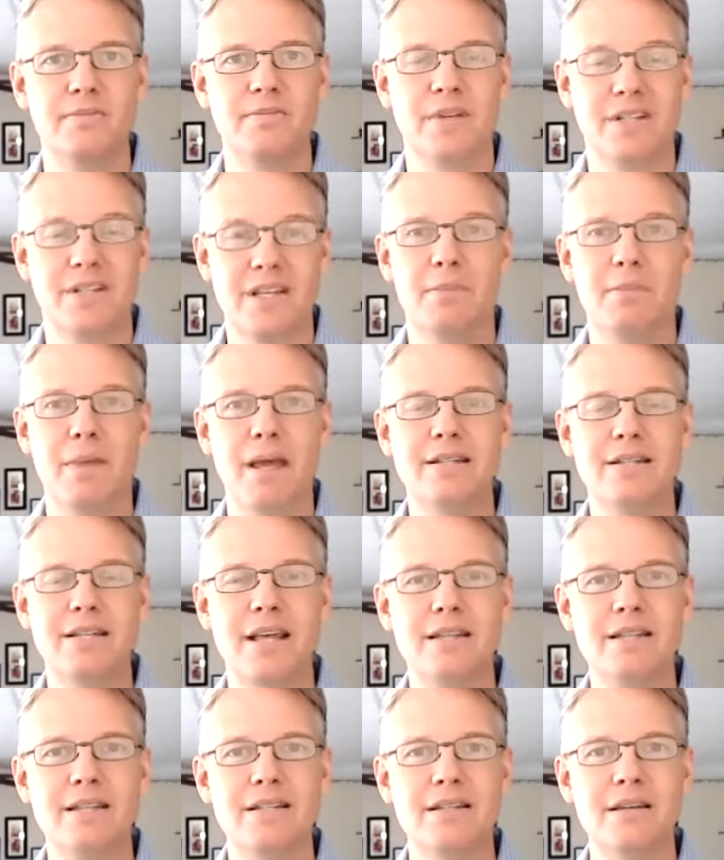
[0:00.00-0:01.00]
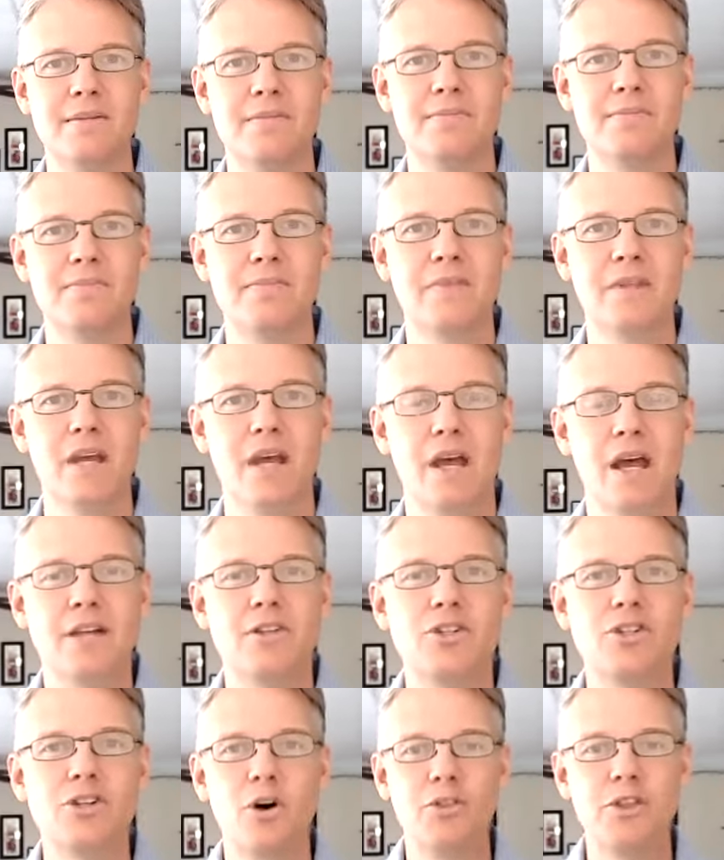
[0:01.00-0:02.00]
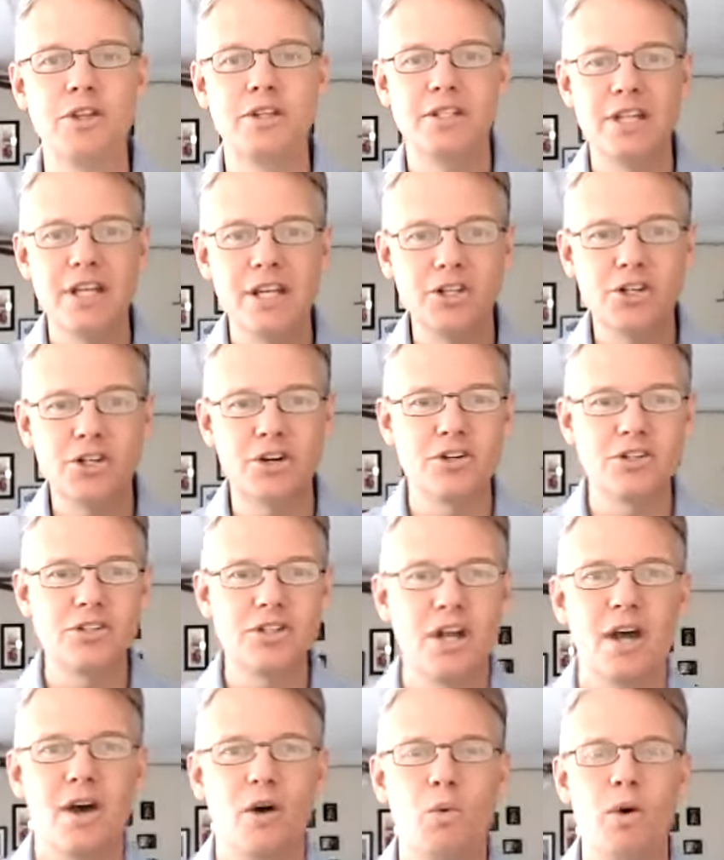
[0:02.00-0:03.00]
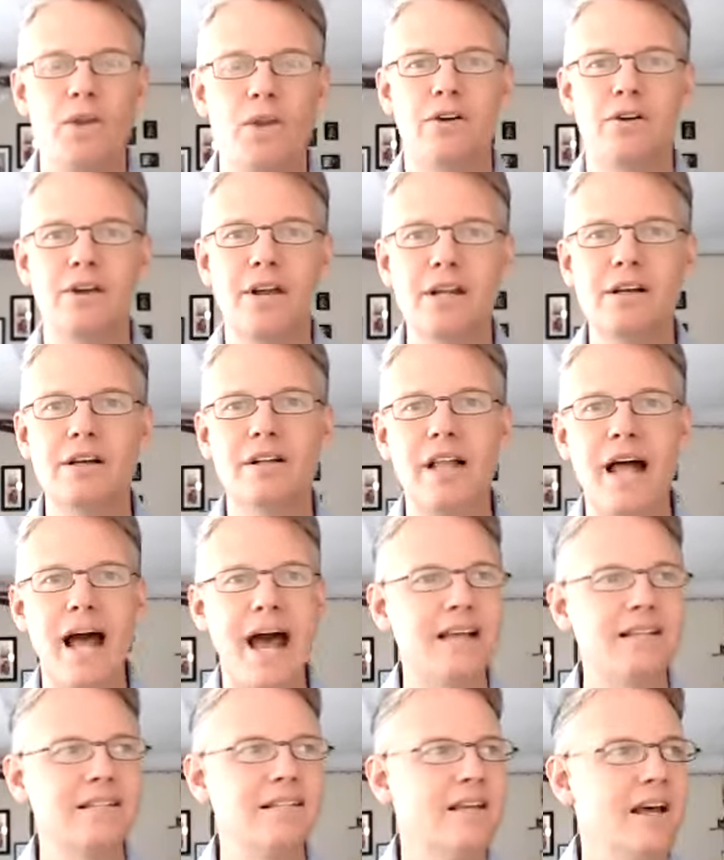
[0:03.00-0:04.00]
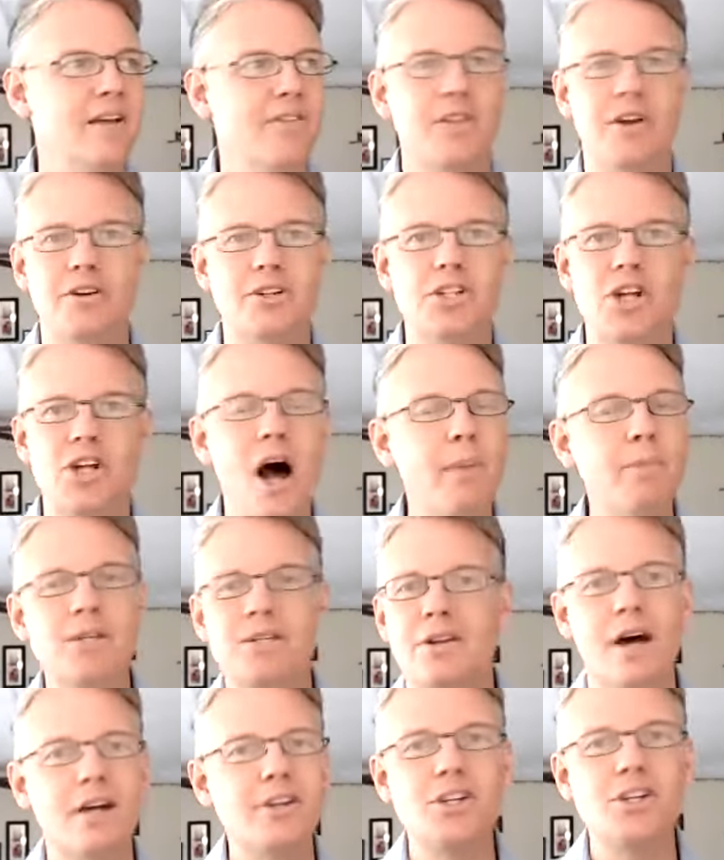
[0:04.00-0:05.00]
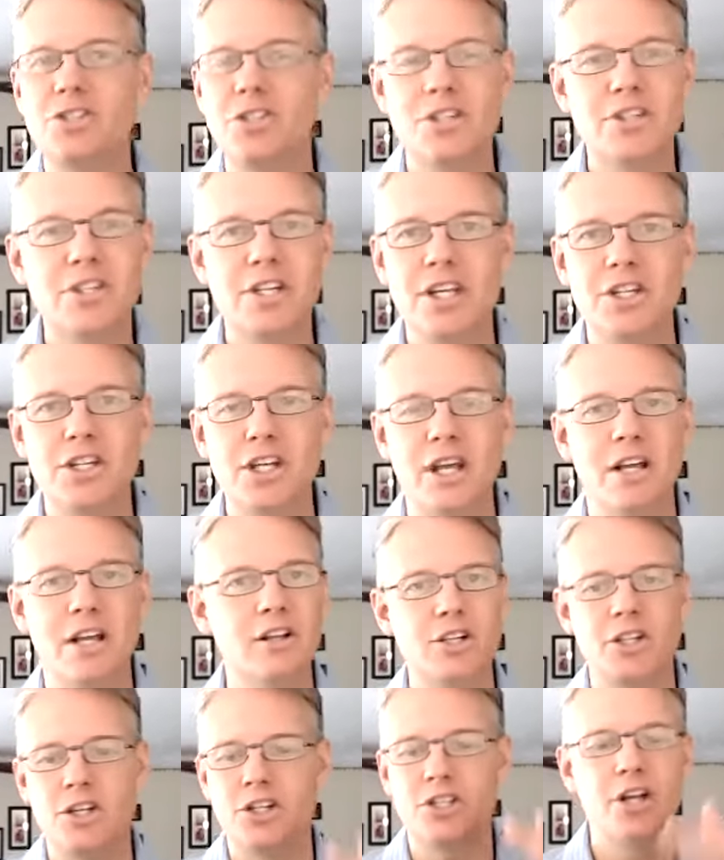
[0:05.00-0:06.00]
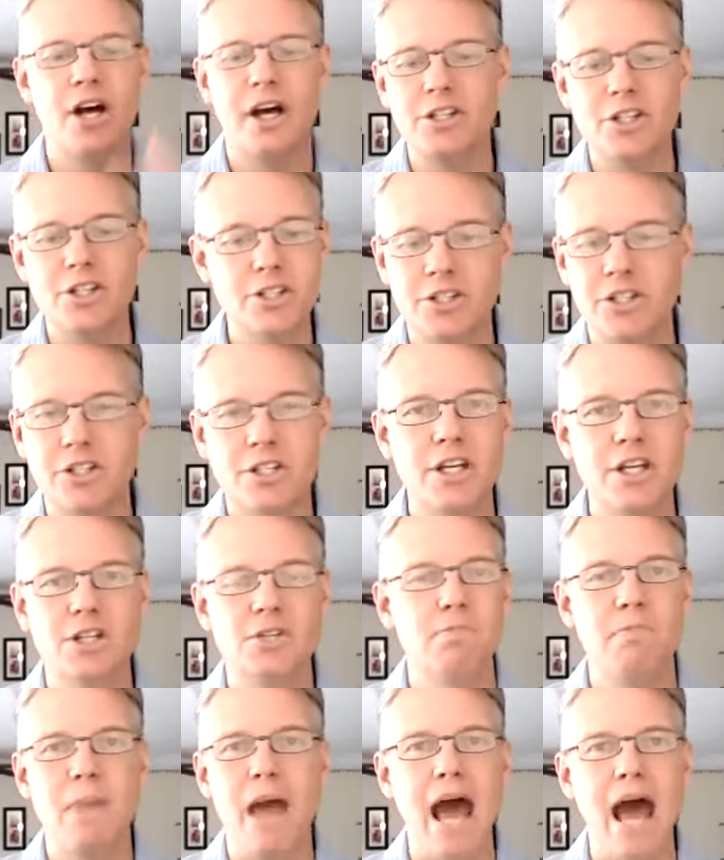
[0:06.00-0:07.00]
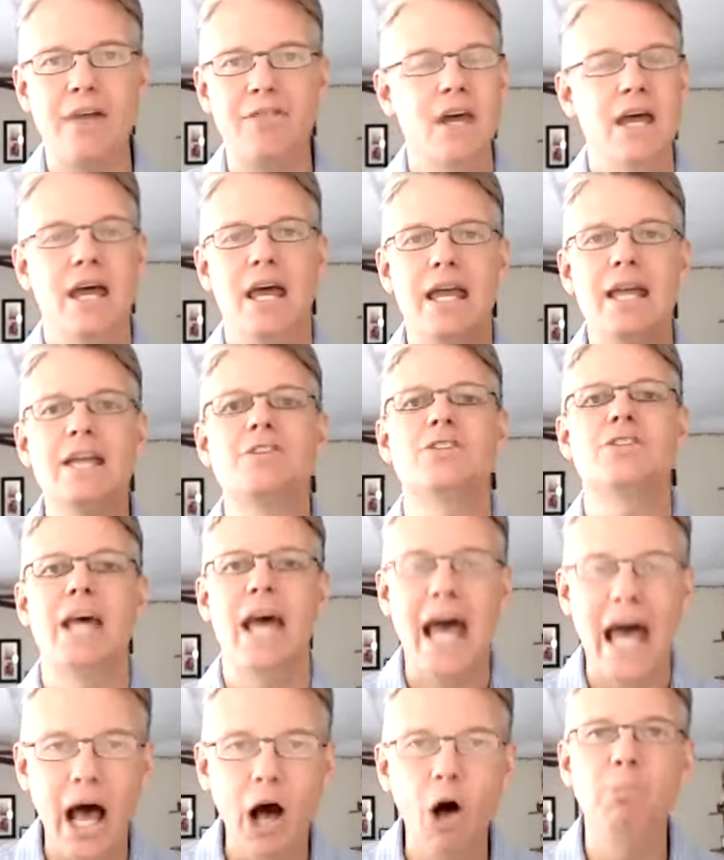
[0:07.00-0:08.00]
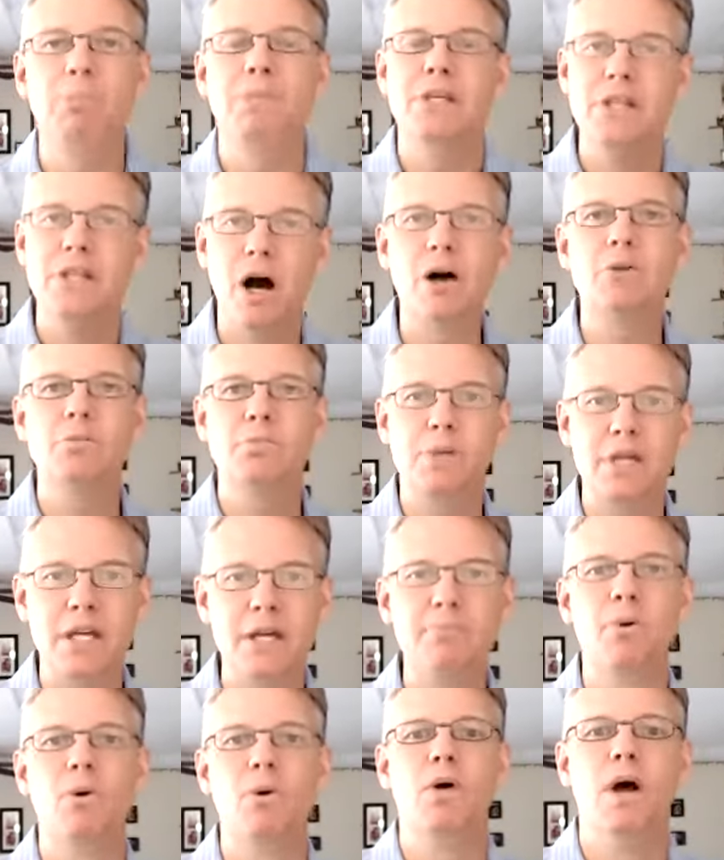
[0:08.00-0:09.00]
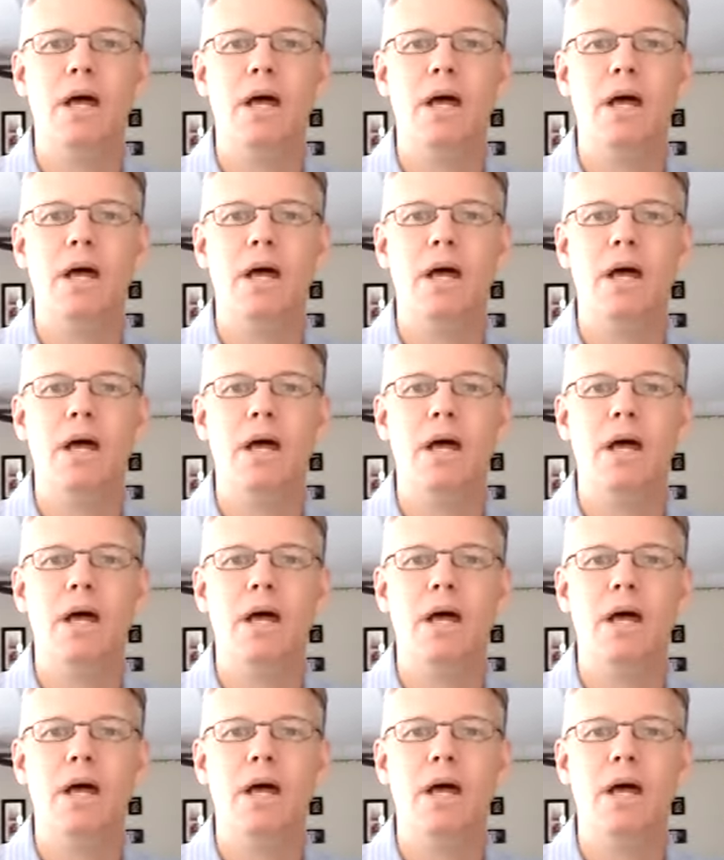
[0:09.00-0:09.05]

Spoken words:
Does that make sense? And so the teachers, when they're in class, their job is not just to teach English, it's not just to teach math, it's to help young people